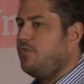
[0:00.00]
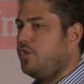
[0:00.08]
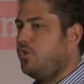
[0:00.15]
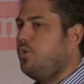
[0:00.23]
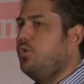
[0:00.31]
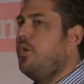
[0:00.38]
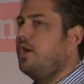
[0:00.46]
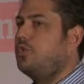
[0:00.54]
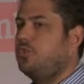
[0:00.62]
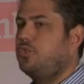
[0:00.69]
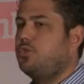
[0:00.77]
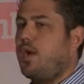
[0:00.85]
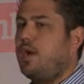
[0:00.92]
you couldn't
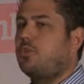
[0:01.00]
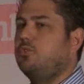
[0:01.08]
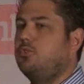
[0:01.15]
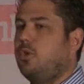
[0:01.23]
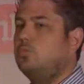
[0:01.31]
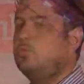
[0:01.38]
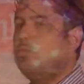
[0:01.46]
actually track the results